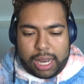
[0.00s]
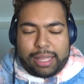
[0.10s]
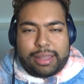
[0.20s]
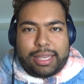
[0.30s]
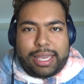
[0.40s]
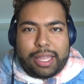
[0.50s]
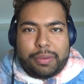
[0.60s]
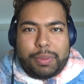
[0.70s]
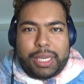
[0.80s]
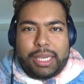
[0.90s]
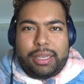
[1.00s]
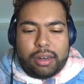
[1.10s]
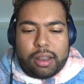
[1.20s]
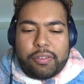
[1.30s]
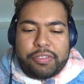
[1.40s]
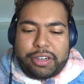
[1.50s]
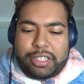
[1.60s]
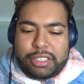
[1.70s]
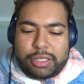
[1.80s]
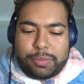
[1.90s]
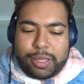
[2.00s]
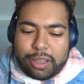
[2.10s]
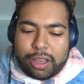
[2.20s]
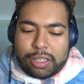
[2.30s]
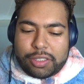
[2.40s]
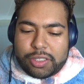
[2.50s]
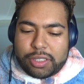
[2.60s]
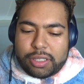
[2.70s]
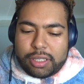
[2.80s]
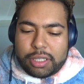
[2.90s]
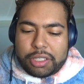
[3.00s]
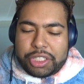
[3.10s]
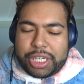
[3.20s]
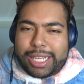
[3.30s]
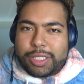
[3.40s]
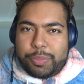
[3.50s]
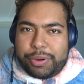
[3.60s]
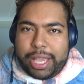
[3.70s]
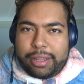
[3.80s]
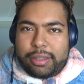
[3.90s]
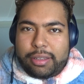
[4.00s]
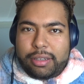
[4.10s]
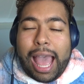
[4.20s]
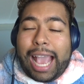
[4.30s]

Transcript: Like they can be lovers because she has Brandon.